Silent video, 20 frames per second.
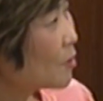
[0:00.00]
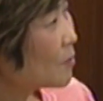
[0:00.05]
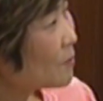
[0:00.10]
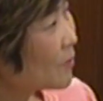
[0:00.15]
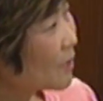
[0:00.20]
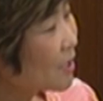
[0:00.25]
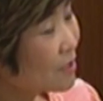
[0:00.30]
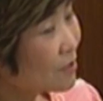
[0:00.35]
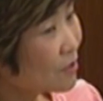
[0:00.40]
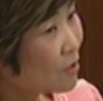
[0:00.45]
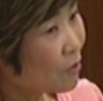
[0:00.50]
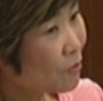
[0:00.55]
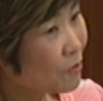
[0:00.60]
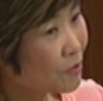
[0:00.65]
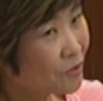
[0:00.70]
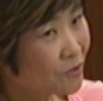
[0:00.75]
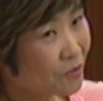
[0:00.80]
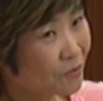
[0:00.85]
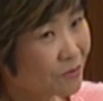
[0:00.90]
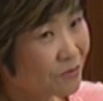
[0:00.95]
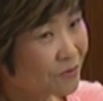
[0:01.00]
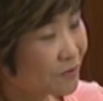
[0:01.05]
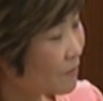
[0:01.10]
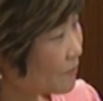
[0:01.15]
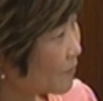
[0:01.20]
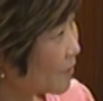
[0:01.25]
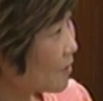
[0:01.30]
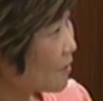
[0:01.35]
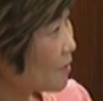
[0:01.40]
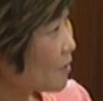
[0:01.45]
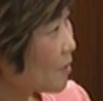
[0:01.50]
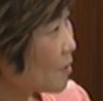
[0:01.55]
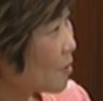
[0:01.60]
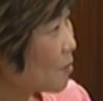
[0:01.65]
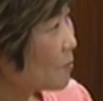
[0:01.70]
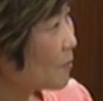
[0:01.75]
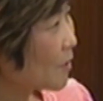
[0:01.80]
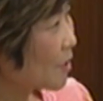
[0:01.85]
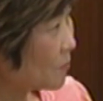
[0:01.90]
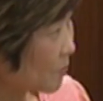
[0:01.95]
but it's also driven
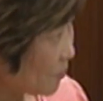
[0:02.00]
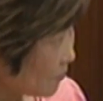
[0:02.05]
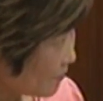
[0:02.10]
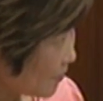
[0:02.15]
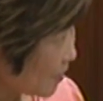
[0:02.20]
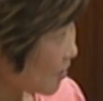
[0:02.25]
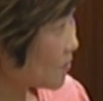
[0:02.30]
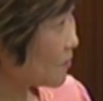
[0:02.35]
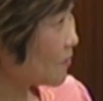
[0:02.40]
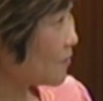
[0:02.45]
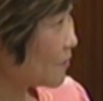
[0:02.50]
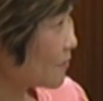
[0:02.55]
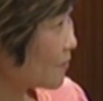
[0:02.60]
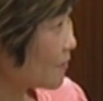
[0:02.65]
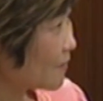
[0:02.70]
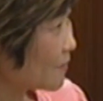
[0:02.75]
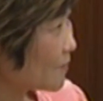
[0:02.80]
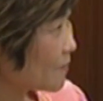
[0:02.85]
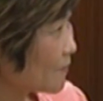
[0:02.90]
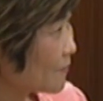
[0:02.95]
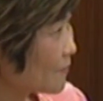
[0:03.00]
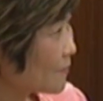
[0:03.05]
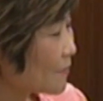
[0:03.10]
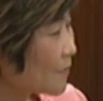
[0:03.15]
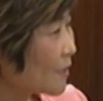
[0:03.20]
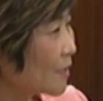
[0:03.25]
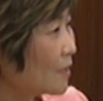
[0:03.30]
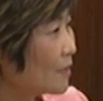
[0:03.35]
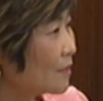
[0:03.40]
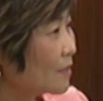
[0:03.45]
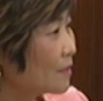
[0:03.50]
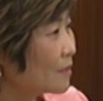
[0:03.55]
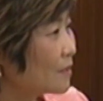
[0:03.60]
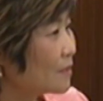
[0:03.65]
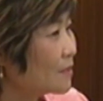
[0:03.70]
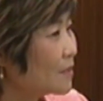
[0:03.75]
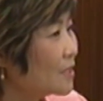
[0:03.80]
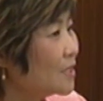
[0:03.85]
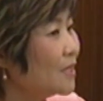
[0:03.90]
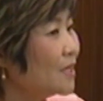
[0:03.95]
by professionals.
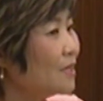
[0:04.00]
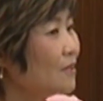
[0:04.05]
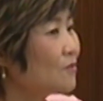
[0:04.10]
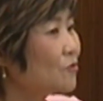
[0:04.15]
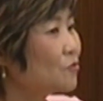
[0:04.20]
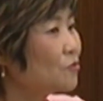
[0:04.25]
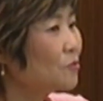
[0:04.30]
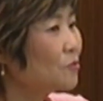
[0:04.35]
The need to